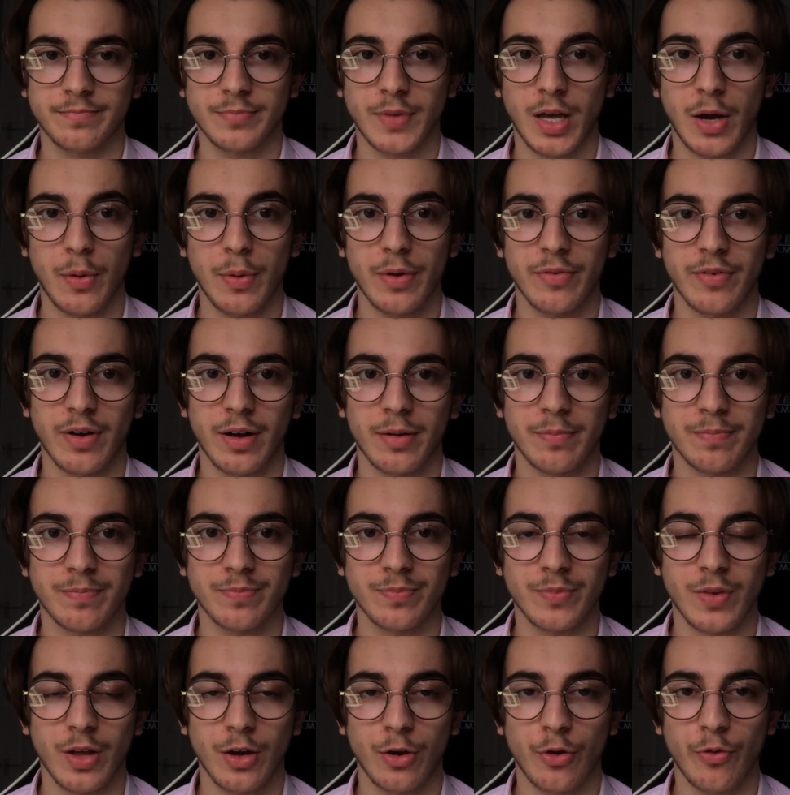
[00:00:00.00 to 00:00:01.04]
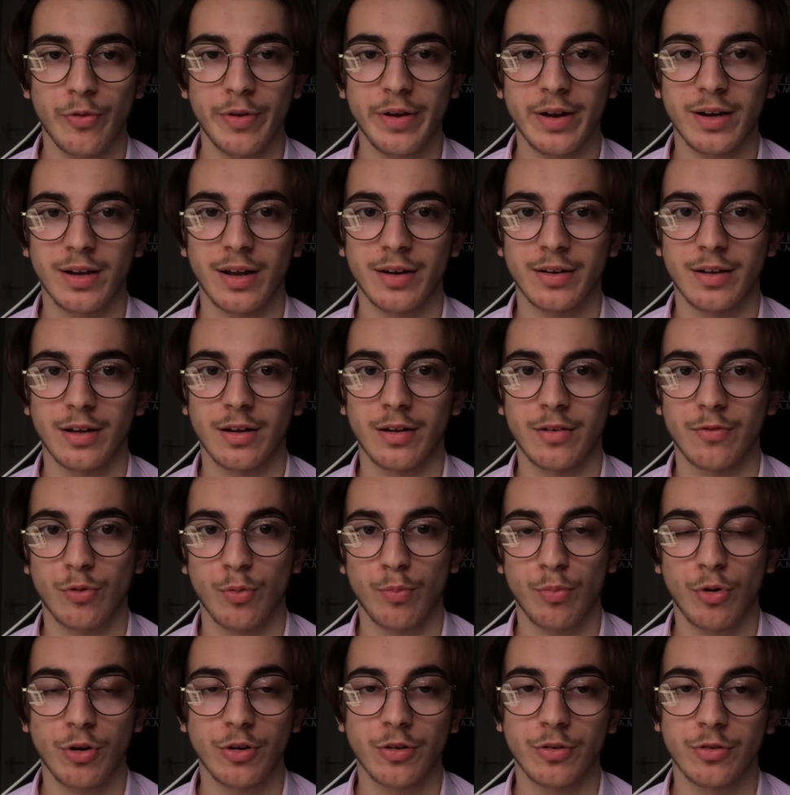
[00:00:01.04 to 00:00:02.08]
However, a career ladder for a
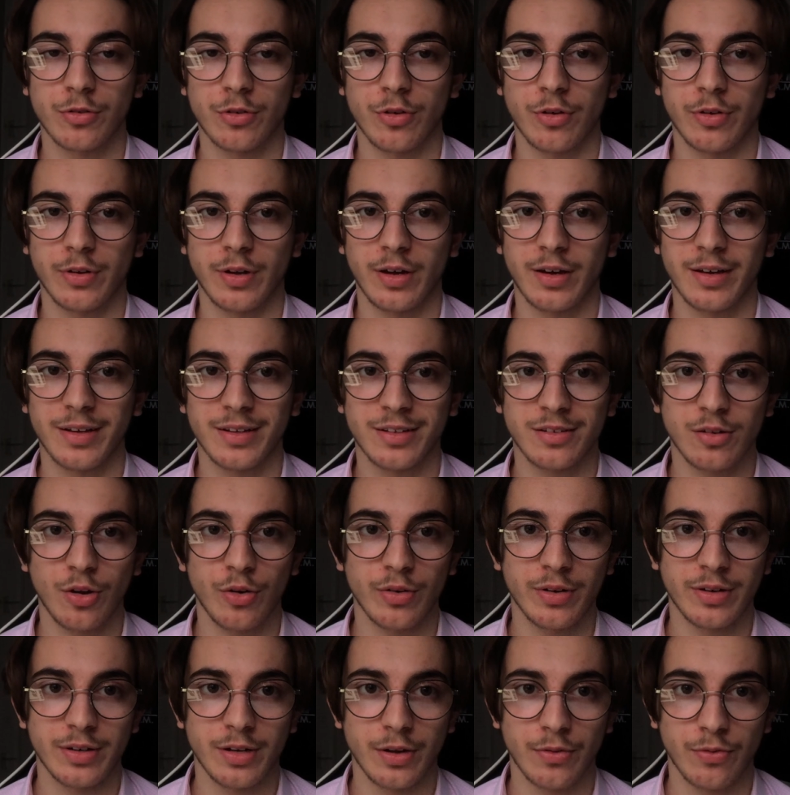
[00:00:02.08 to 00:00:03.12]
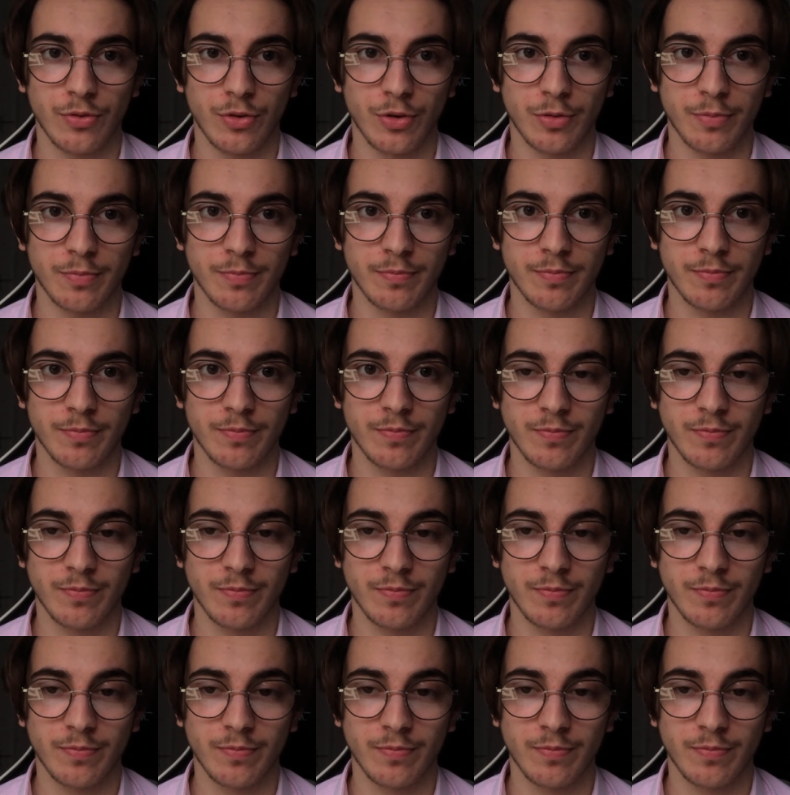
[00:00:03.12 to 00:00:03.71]
product designer is slightly different.